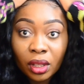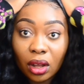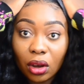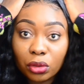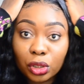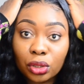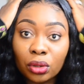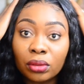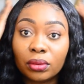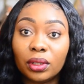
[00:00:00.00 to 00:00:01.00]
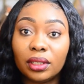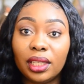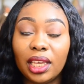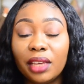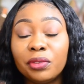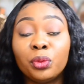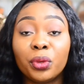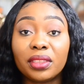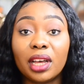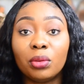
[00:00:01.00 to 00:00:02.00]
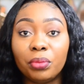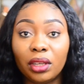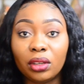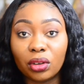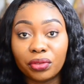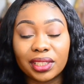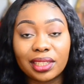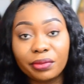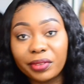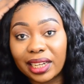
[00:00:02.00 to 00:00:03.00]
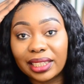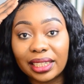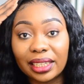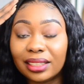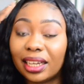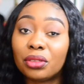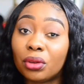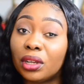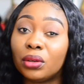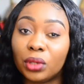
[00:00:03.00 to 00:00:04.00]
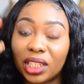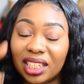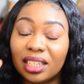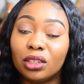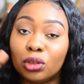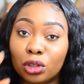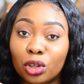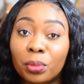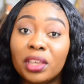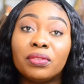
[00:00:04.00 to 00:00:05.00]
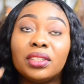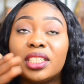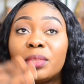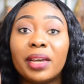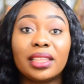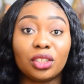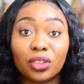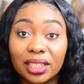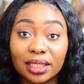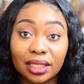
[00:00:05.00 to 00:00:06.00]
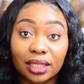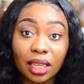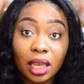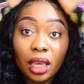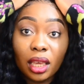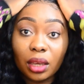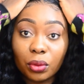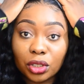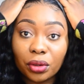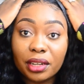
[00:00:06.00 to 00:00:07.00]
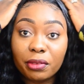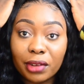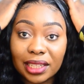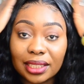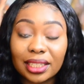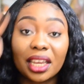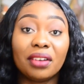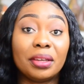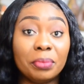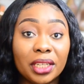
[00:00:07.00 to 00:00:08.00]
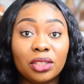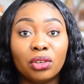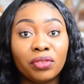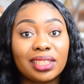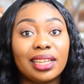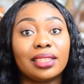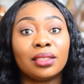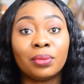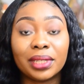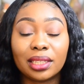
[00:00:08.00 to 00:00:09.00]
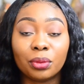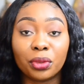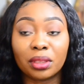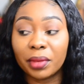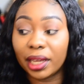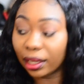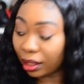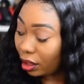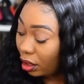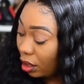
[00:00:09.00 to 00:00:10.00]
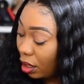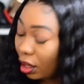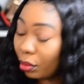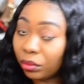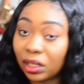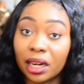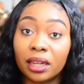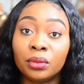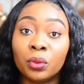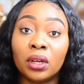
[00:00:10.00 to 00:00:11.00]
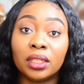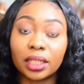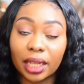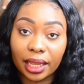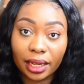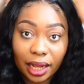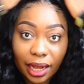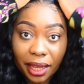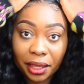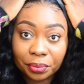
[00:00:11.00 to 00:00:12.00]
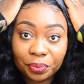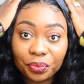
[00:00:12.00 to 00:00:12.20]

also even without me obviously flattening it I thought it, it did a good job even despite the transit it was already flattened here a bit obviously I still went in with my um, curling wand and I